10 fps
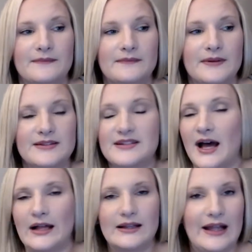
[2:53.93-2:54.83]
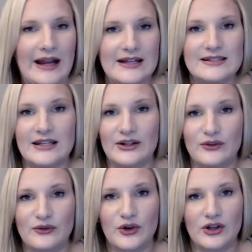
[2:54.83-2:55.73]
is not landing
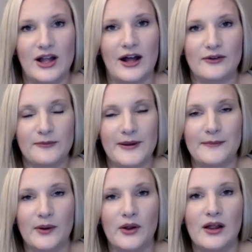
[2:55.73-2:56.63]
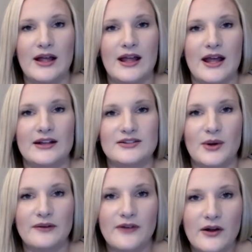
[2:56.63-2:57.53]
for a lot of people. And so
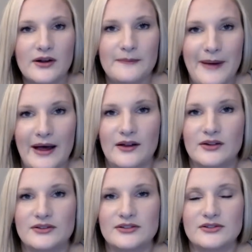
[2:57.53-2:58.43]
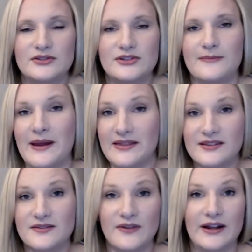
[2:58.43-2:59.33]
I felt compelled to make
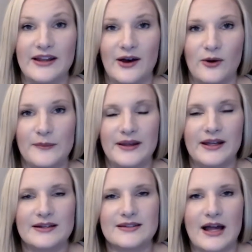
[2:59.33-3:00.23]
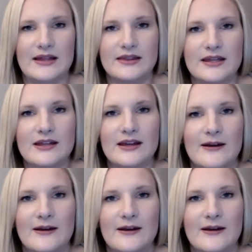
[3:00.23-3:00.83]
this video because I think